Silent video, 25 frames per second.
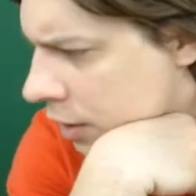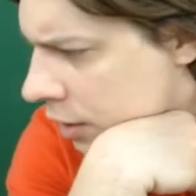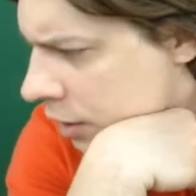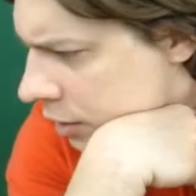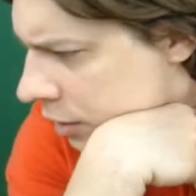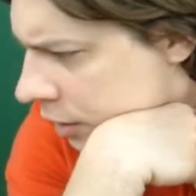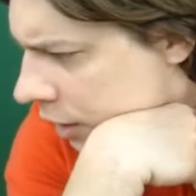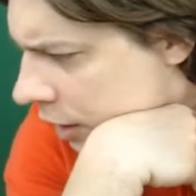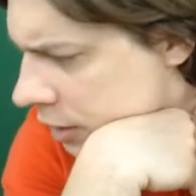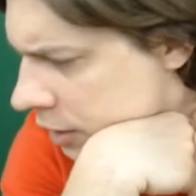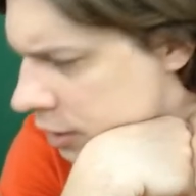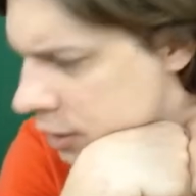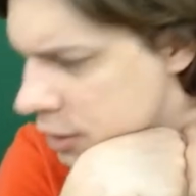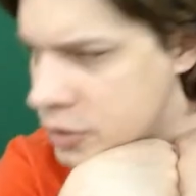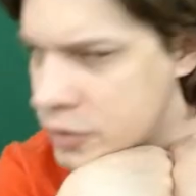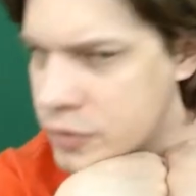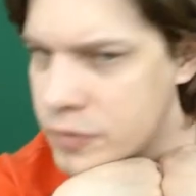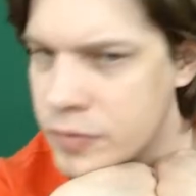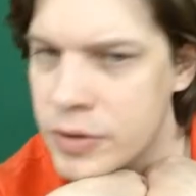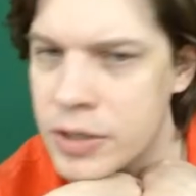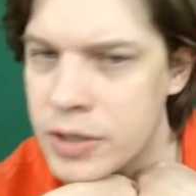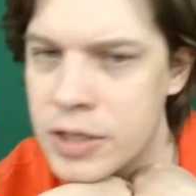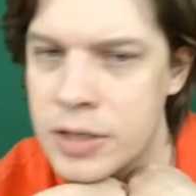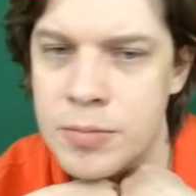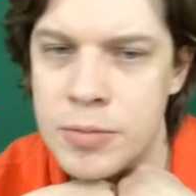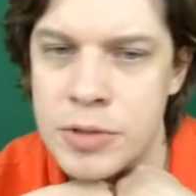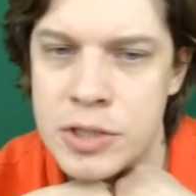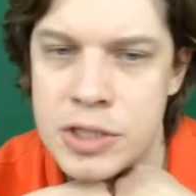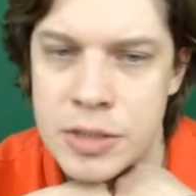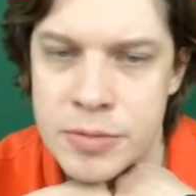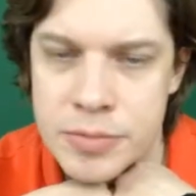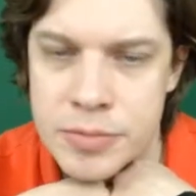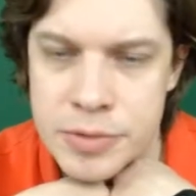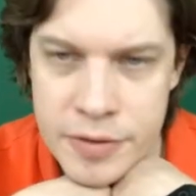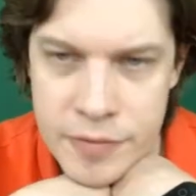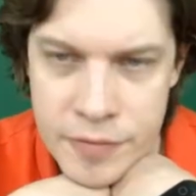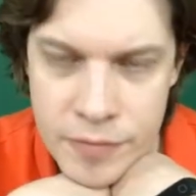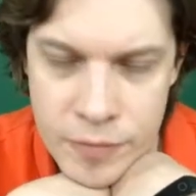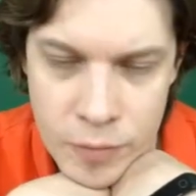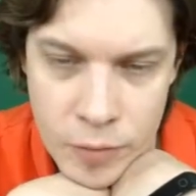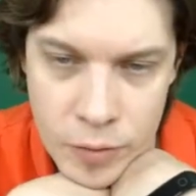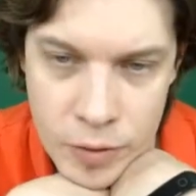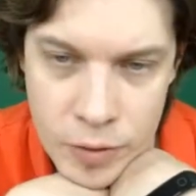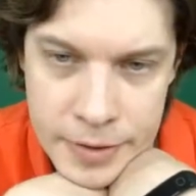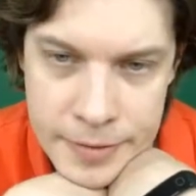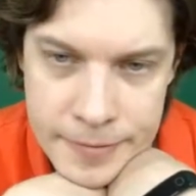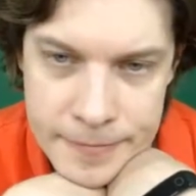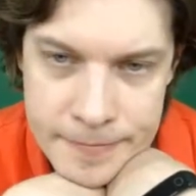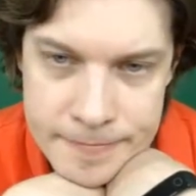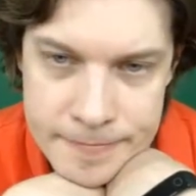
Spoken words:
knight h3 and bishop c4.